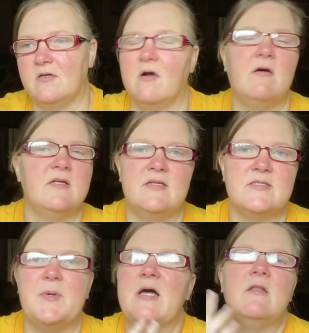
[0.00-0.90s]
God is
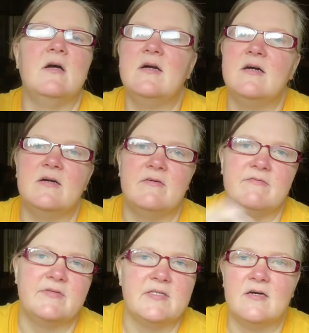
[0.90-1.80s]
about love
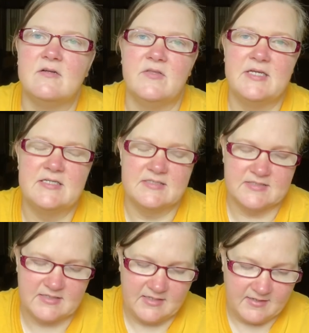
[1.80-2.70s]
and all
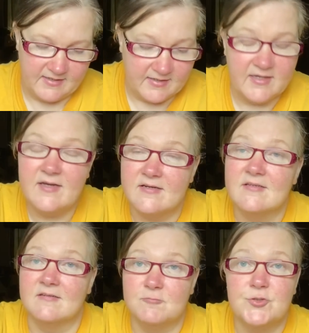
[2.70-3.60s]
this. Yeah,
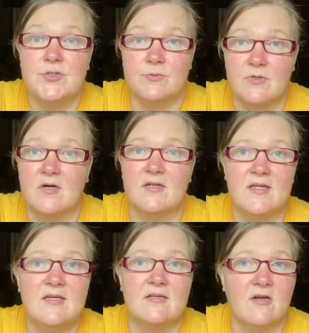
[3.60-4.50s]
true, God
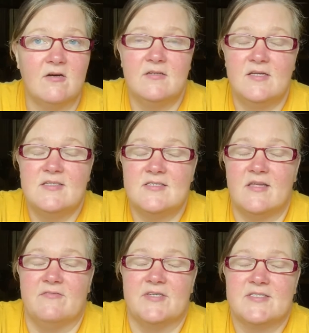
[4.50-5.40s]
does
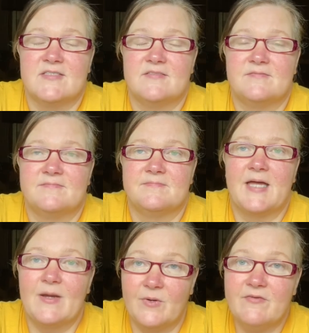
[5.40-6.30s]
love us.
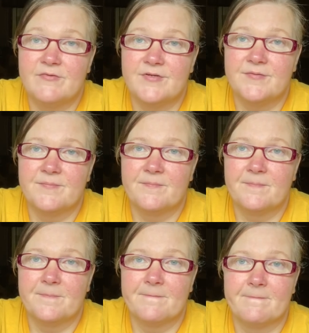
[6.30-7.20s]
However,
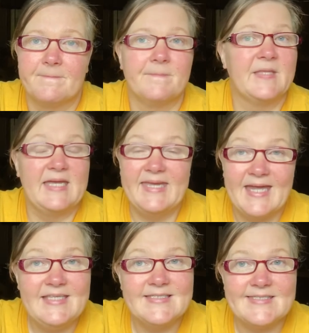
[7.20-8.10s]
He
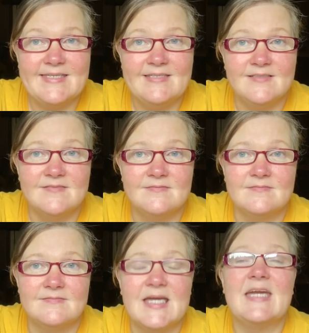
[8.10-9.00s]
hates sin,
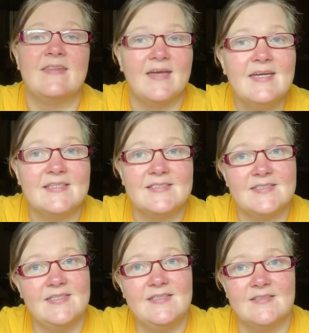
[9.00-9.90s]
and that is
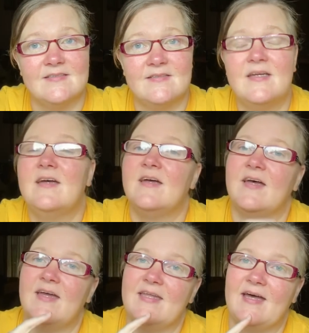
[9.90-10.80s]
sin.
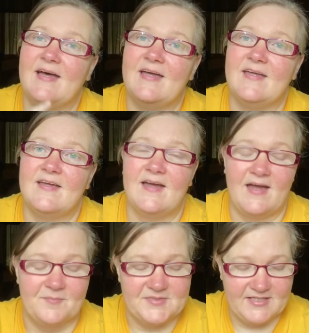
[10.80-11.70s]
And
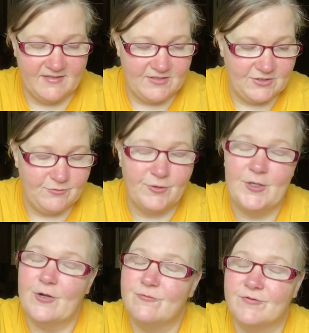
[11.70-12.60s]
I'm telling you,
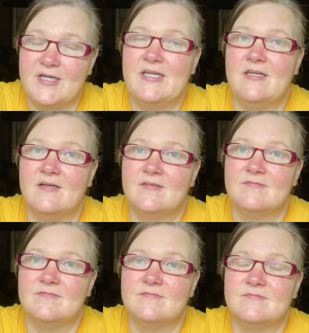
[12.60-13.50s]
go read
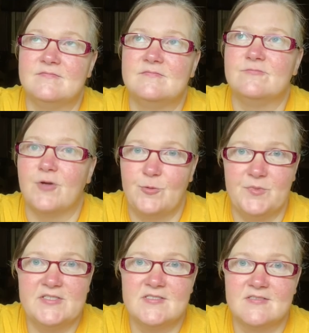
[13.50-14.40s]

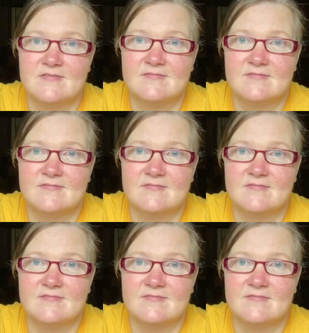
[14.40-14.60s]
Romans